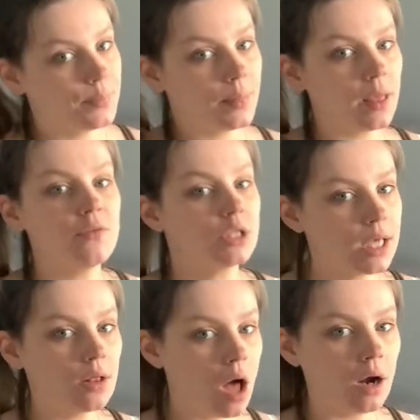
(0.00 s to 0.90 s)
if you're
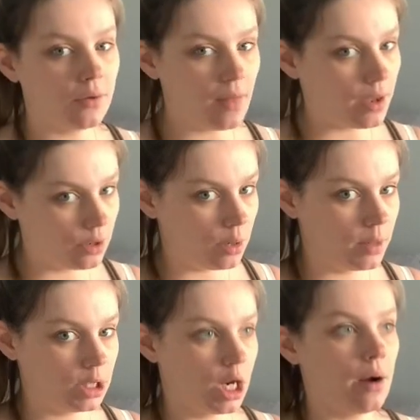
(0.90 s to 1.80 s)
staying longer than that, you're going to
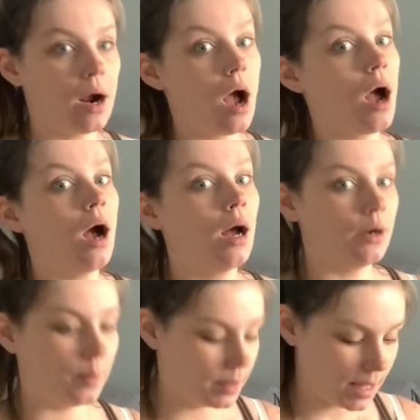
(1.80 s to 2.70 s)
want to shower
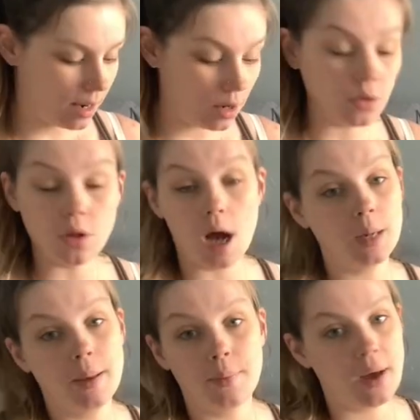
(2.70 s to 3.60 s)
100%. And a lot of
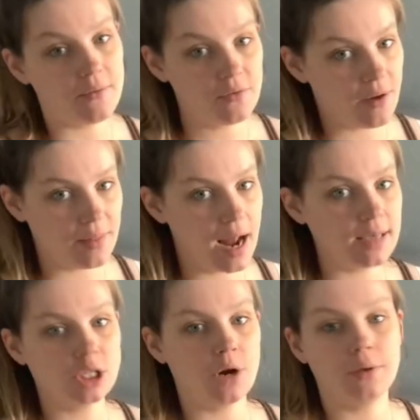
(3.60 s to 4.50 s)
people, I have a friend that has
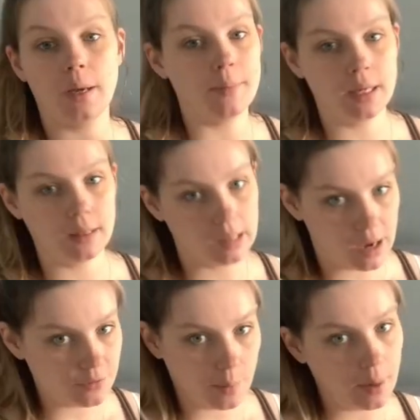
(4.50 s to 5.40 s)
to shower like immediately
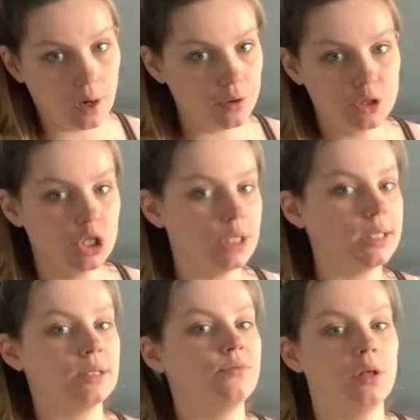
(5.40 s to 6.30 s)
after birth. She just
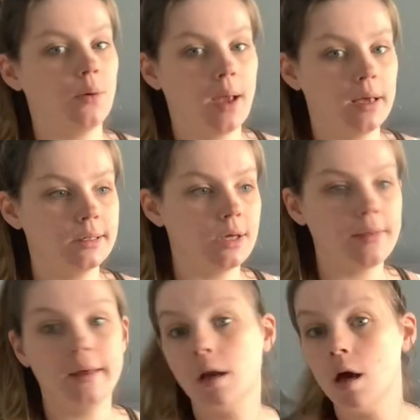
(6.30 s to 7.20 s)
doesn't feel okay until
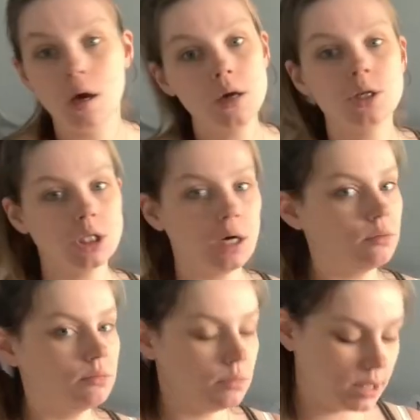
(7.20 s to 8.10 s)
then. So
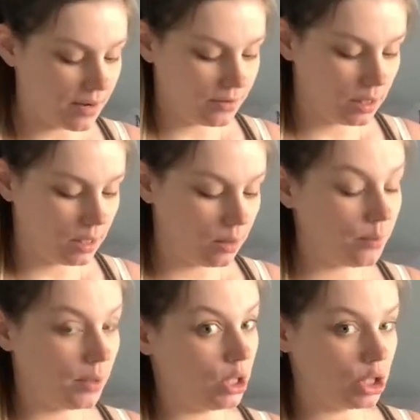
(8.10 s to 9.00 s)
definitely
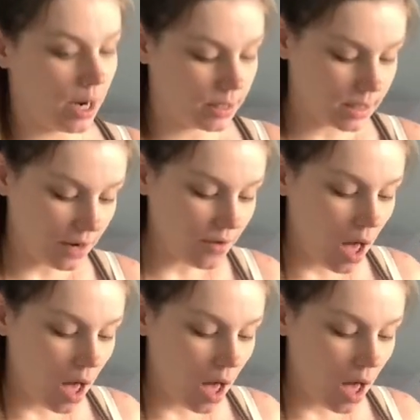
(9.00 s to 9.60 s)
bring your shower stuff.